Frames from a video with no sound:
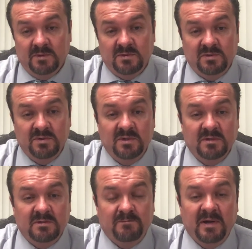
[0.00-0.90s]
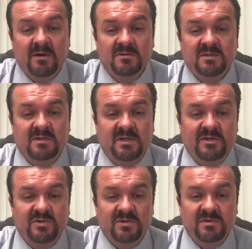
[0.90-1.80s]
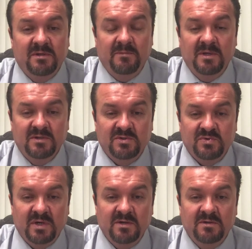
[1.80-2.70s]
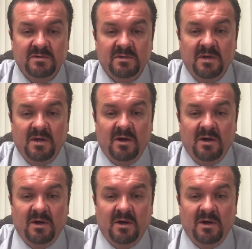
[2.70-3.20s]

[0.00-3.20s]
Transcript: Students, parents, and teachers and administrators